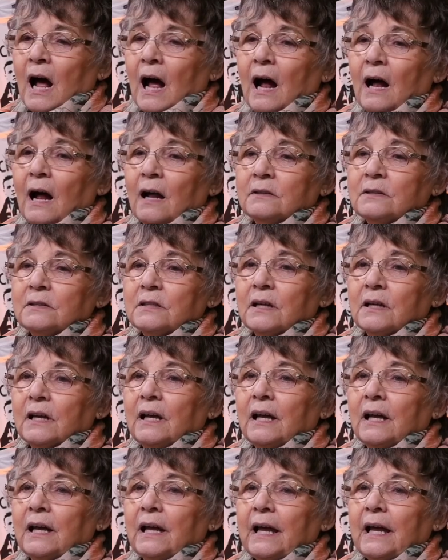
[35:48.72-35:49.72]
And
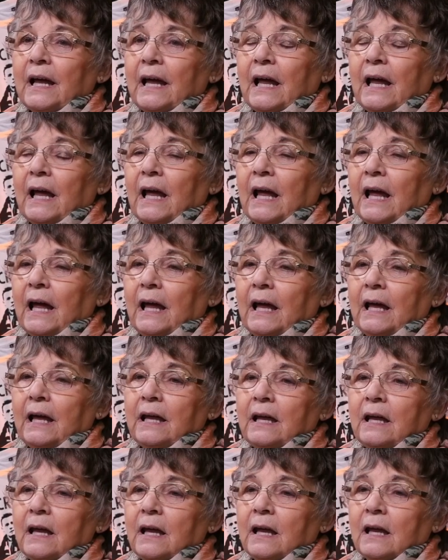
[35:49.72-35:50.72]

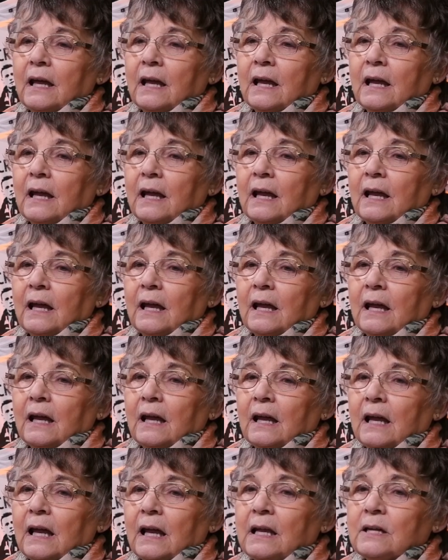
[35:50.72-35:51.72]
he
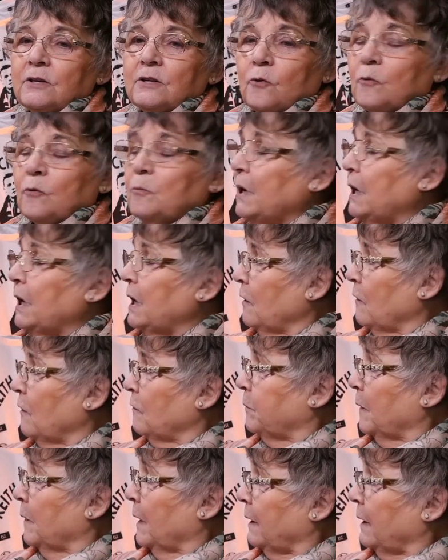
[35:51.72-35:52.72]
told me he
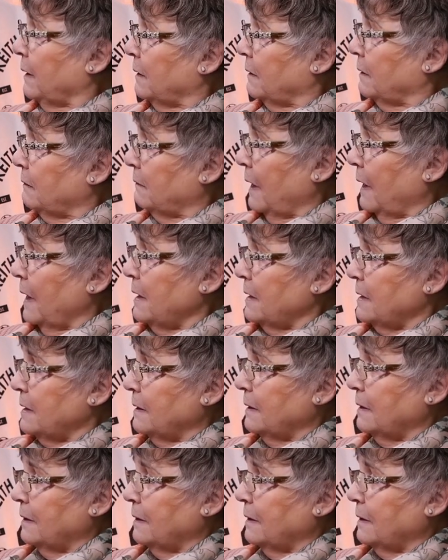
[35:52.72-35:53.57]
loved me, right?